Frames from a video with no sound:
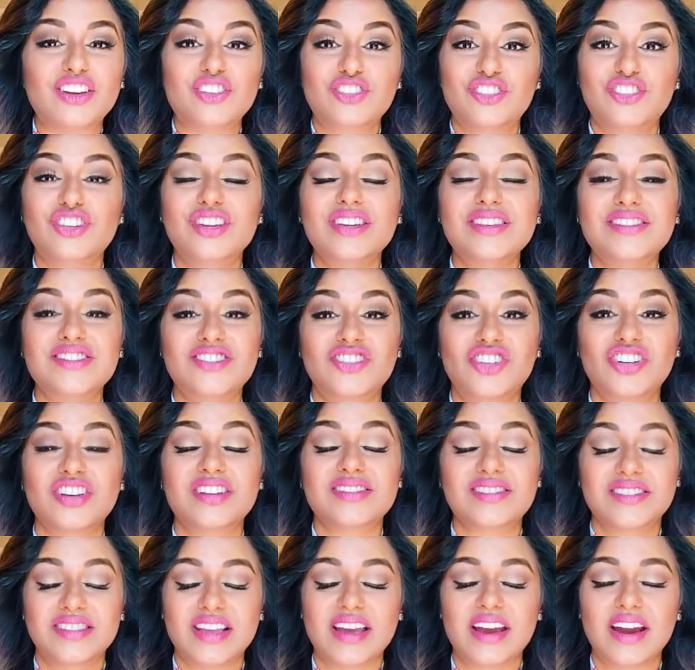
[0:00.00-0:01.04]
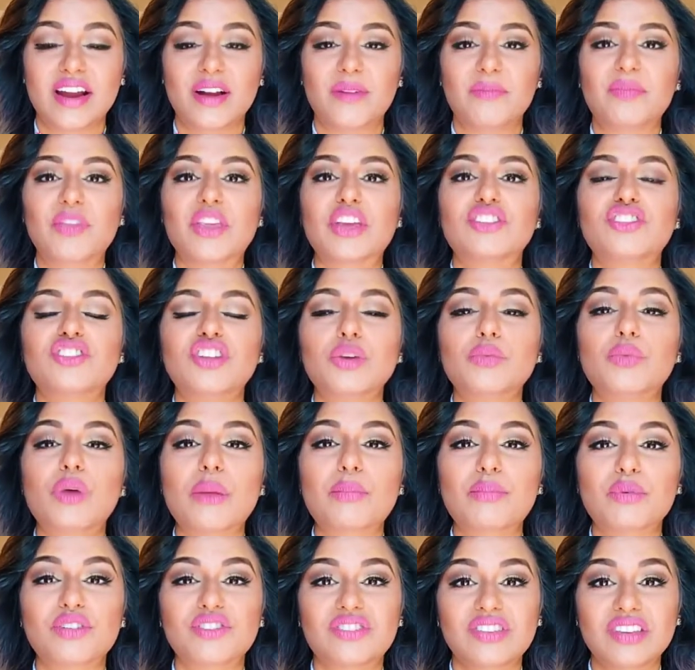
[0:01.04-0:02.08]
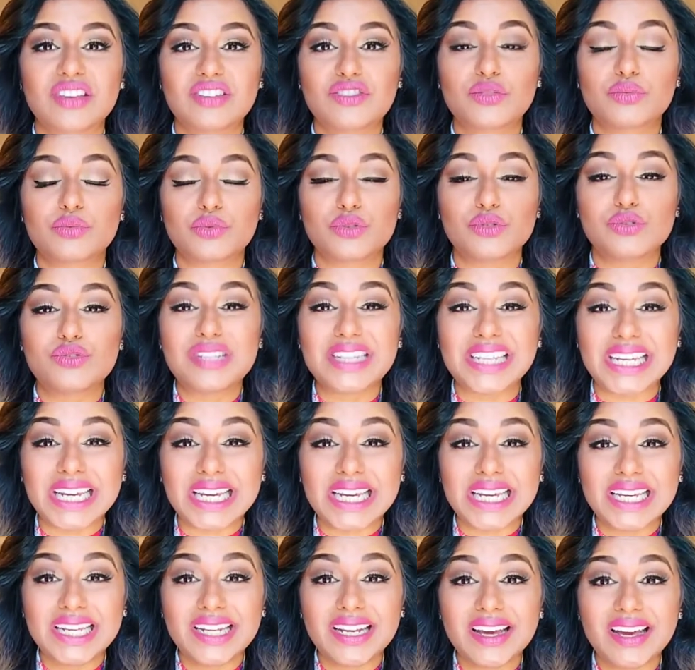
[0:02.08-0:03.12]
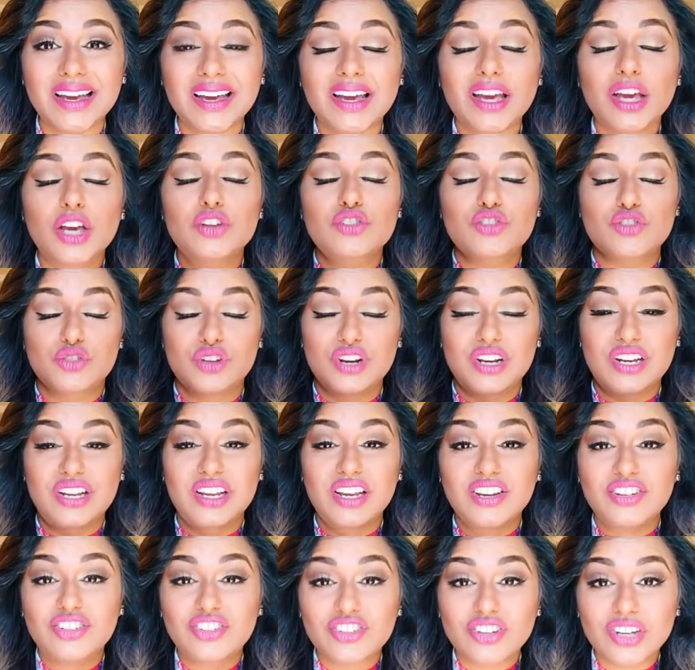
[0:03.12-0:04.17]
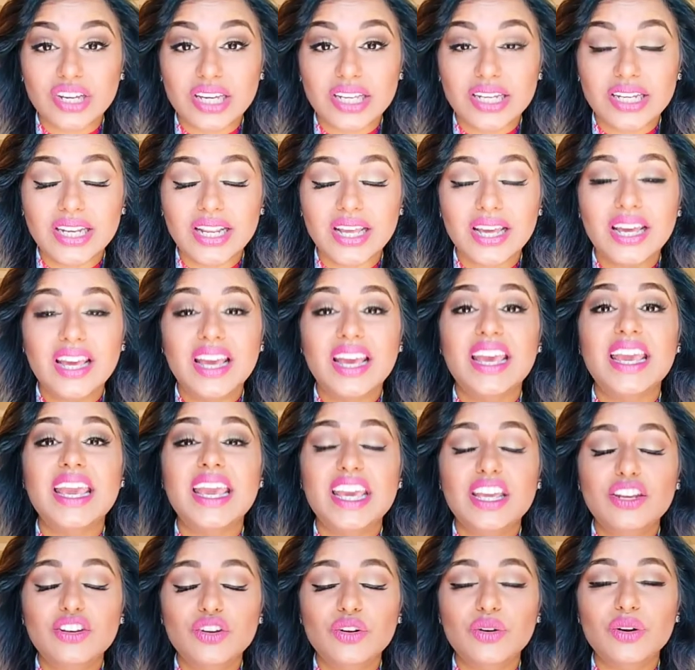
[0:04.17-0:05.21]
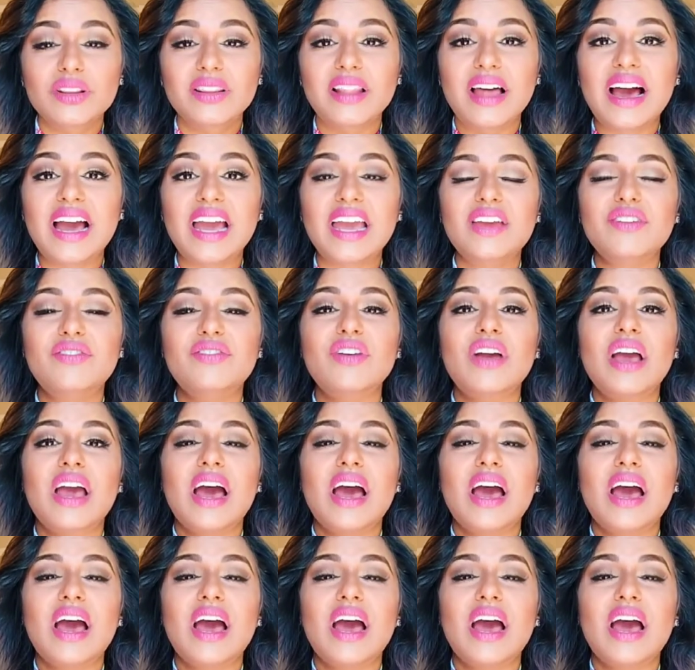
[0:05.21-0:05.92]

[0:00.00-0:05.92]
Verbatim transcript: She's just there. She represents routine, tradition in your life.